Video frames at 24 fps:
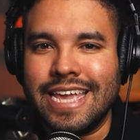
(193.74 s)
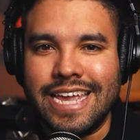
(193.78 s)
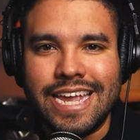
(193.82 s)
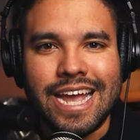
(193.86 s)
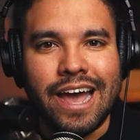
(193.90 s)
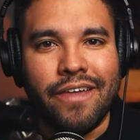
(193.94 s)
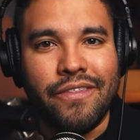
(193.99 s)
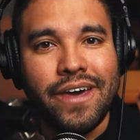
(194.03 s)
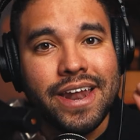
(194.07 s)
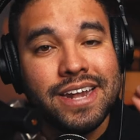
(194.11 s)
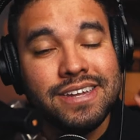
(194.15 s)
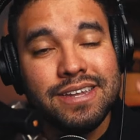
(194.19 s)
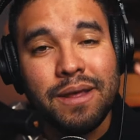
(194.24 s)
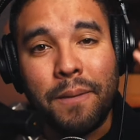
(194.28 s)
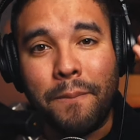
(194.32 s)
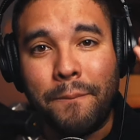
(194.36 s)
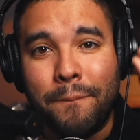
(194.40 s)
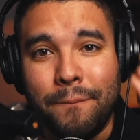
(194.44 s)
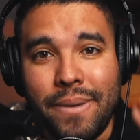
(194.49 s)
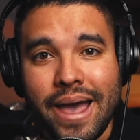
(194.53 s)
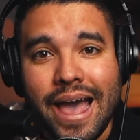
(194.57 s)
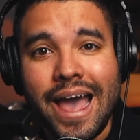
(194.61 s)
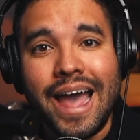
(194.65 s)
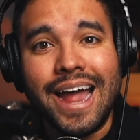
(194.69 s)
Yeah, that is a
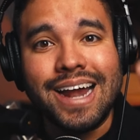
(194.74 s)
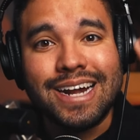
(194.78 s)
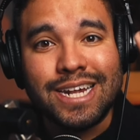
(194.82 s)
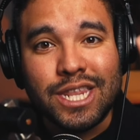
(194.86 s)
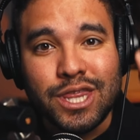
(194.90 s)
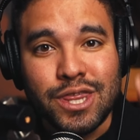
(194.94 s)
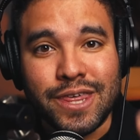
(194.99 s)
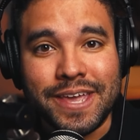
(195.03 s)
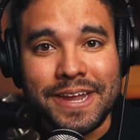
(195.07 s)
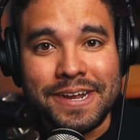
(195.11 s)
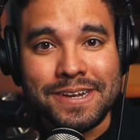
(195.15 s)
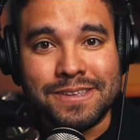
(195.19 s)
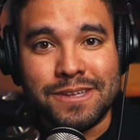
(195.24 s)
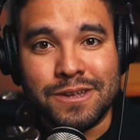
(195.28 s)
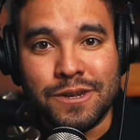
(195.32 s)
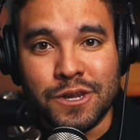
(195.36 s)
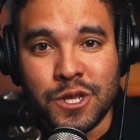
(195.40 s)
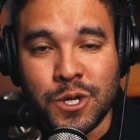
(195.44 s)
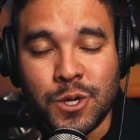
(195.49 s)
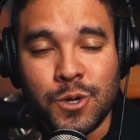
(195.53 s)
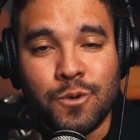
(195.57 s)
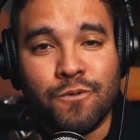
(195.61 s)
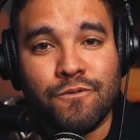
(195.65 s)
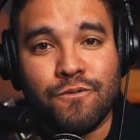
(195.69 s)
bad thing to
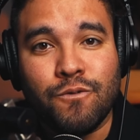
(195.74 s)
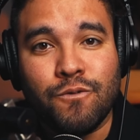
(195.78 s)
do